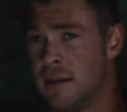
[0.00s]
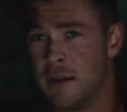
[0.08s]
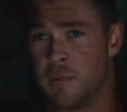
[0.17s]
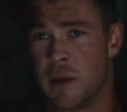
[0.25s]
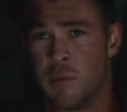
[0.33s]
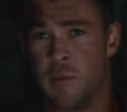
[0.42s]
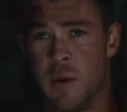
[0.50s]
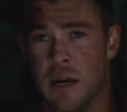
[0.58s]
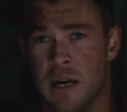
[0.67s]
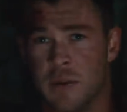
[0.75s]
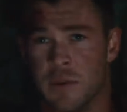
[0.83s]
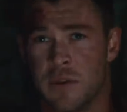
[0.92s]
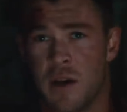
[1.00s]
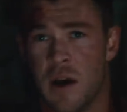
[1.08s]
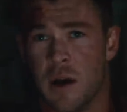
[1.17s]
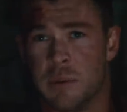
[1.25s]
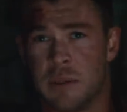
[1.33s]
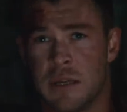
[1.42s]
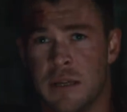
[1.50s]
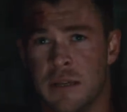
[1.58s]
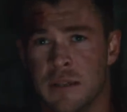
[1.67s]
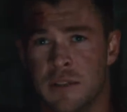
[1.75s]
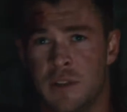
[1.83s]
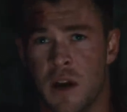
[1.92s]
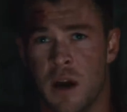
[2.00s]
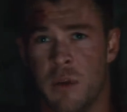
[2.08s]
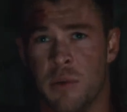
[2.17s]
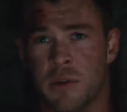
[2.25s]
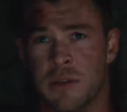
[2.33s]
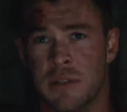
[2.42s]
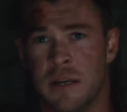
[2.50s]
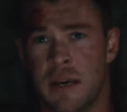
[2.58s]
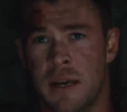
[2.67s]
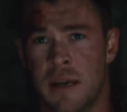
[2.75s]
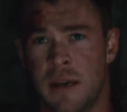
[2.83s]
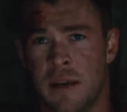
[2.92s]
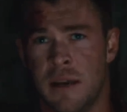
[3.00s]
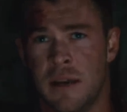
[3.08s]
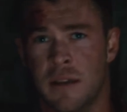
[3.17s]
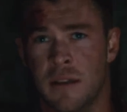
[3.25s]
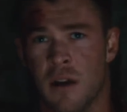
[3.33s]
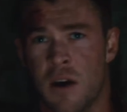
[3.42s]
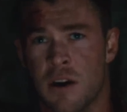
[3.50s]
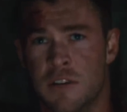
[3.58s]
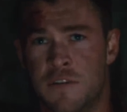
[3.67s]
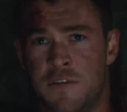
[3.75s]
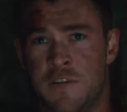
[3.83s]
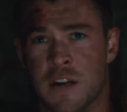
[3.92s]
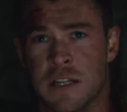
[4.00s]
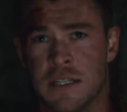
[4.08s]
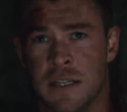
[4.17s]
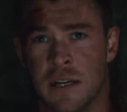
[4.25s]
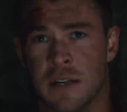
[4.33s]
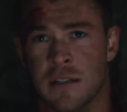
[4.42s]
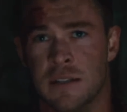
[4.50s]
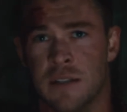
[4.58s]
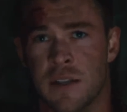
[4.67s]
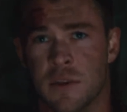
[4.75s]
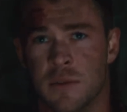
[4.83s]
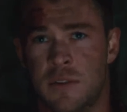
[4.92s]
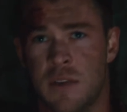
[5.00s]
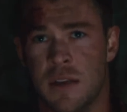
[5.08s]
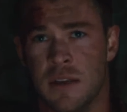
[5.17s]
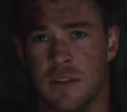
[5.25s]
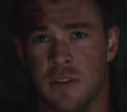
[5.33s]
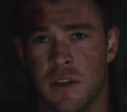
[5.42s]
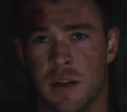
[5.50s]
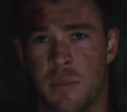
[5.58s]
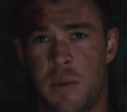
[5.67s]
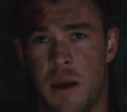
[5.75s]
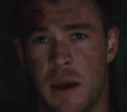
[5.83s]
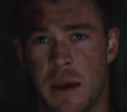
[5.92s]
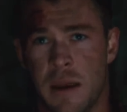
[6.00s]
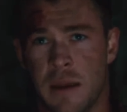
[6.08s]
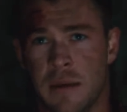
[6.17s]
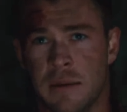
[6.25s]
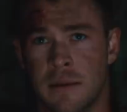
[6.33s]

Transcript: I'm coming back with cops and choppers and large fucking guns and those things are gonna pay